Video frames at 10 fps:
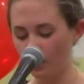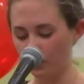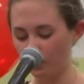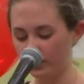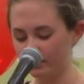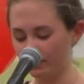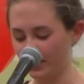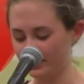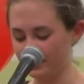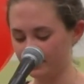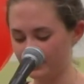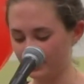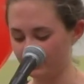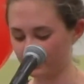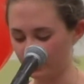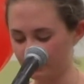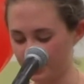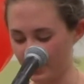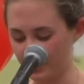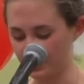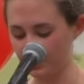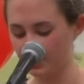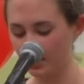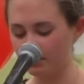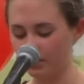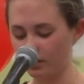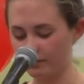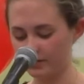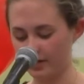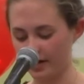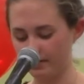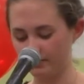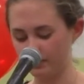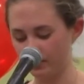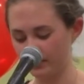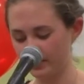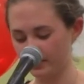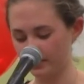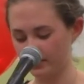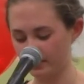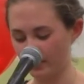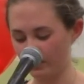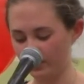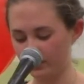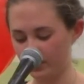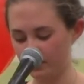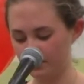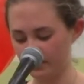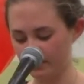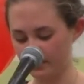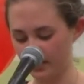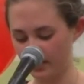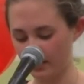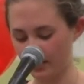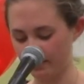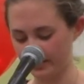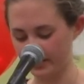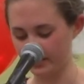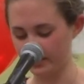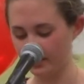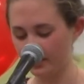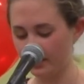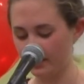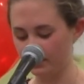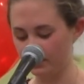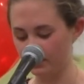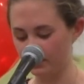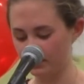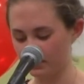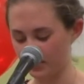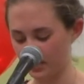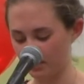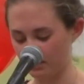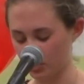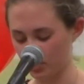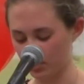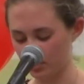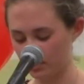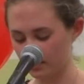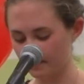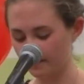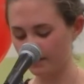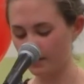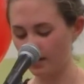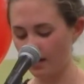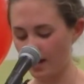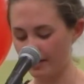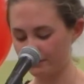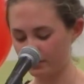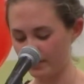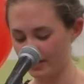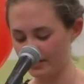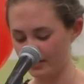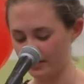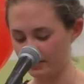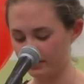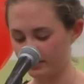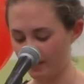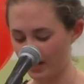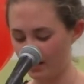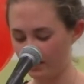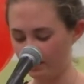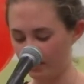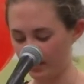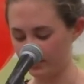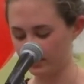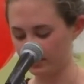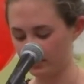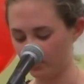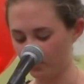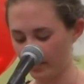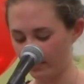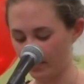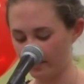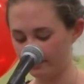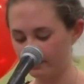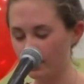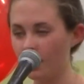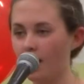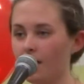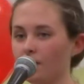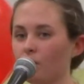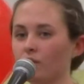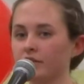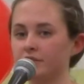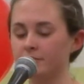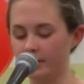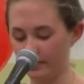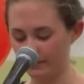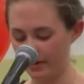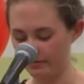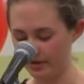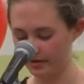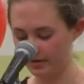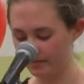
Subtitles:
The wooden blocks themselves don't change, but over time, new ideas about what the cubes represent are planted, and the student's thinking matures. After many years, the paint on the block starts to wear off, and the corners become rounded,